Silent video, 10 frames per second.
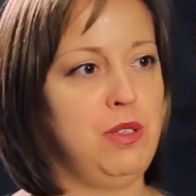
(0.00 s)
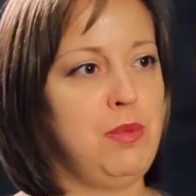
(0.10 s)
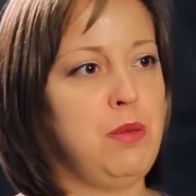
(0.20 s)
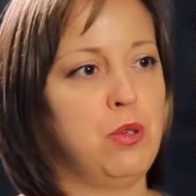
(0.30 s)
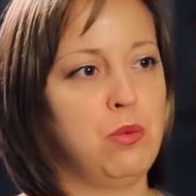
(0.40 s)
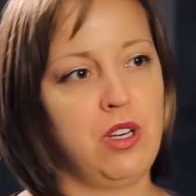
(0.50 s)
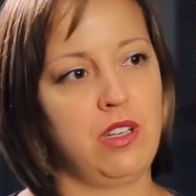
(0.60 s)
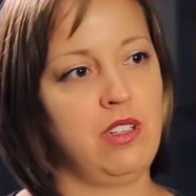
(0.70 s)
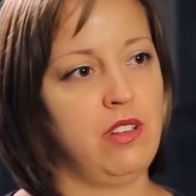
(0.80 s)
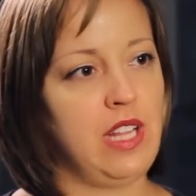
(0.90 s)
when people
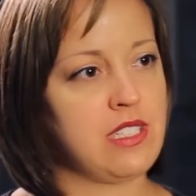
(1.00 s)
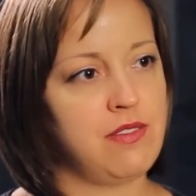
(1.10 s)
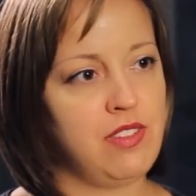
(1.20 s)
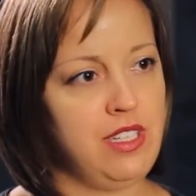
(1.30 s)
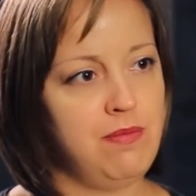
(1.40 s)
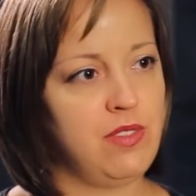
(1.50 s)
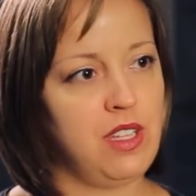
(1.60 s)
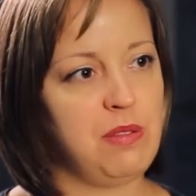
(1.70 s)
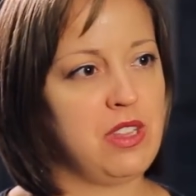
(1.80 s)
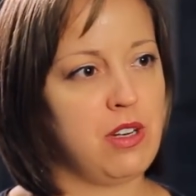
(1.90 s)
work collectively
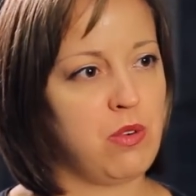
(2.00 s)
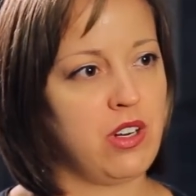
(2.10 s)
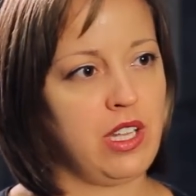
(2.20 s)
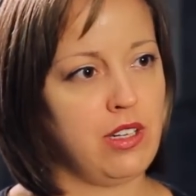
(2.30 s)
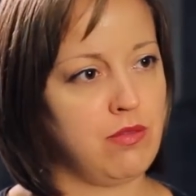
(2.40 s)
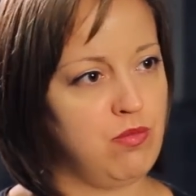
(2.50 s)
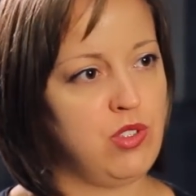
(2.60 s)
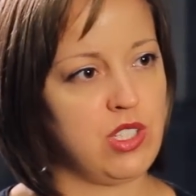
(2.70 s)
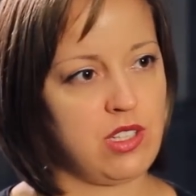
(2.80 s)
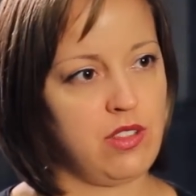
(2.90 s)
than when they're
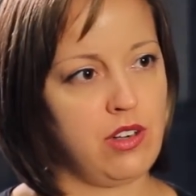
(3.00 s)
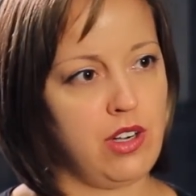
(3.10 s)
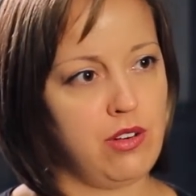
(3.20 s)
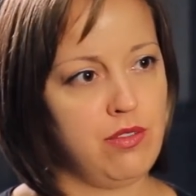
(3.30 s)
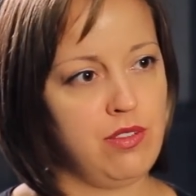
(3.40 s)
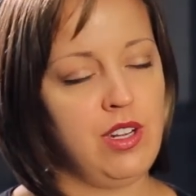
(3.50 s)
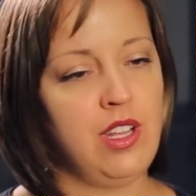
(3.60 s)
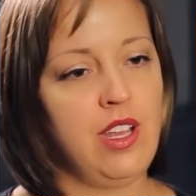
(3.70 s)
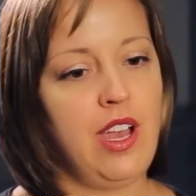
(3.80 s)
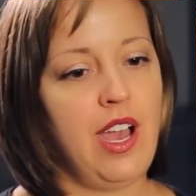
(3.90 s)
working just on their own.
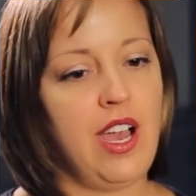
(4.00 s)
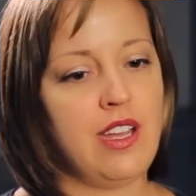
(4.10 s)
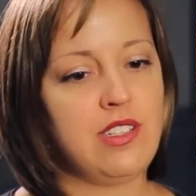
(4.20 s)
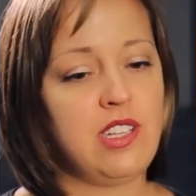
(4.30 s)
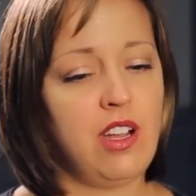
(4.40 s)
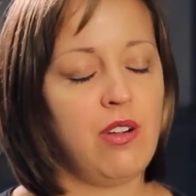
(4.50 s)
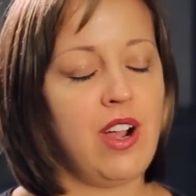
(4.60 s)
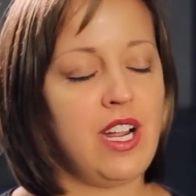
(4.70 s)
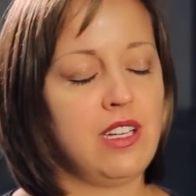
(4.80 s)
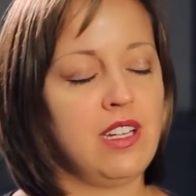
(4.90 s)
So
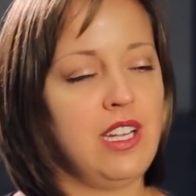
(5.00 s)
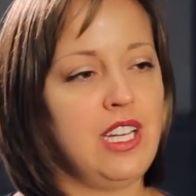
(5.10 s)
I